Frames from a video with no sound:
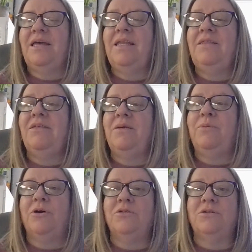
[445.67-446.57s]
anything
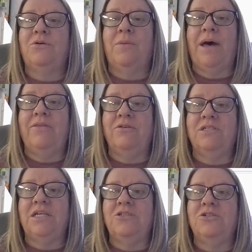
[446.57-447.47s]
personal about their
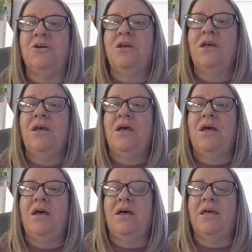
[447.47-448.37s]
teacher.
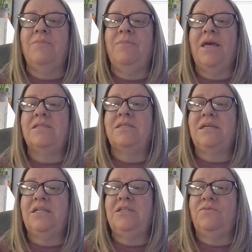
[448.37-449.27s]
It makes
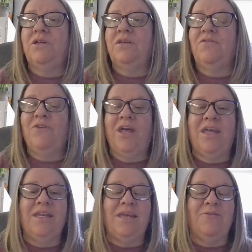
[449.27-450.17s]
teaching really
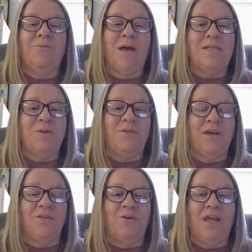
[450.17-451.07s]
fun. It reminds me of
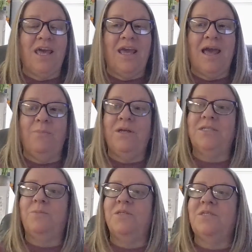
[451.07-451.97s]
the other day, I
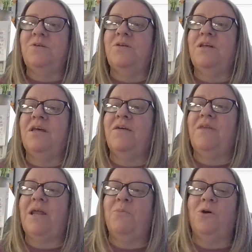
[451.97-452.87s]
picked up a student
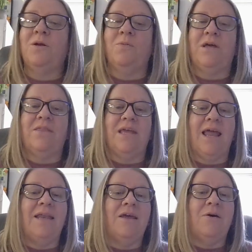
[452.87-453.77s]
that I'm working with, and
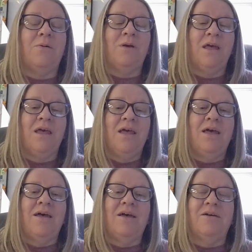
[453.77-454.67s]
I know
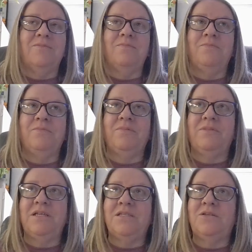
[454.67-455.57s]

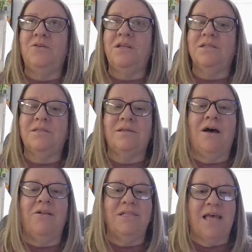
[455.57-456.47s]
the students,
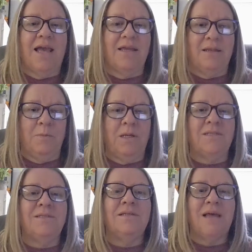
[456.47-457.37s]
all his
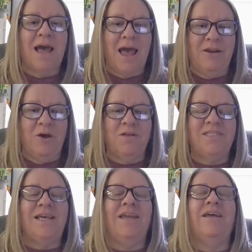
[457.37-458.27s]
academics, I know
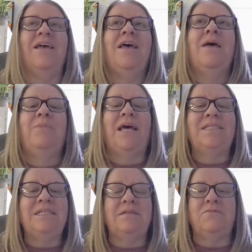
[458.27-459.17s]
his data, but I
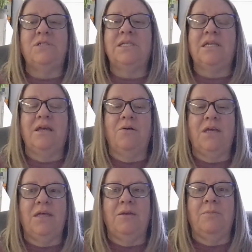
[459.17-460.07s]
didn't really know
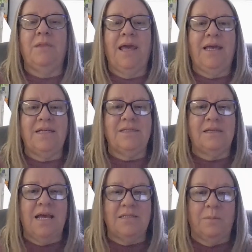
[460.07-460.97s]
him like as
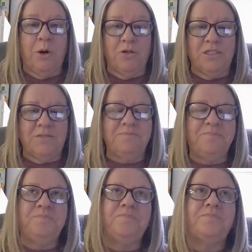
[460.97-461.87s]
a person.
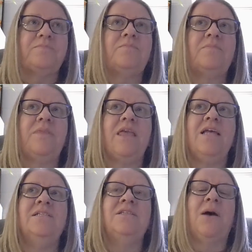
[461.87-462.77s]

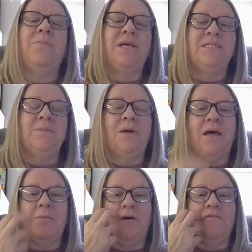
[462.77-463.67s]
And so I picked him
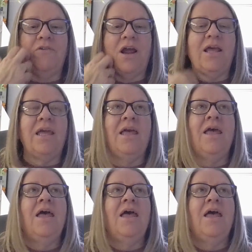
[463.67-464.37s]
up on Friday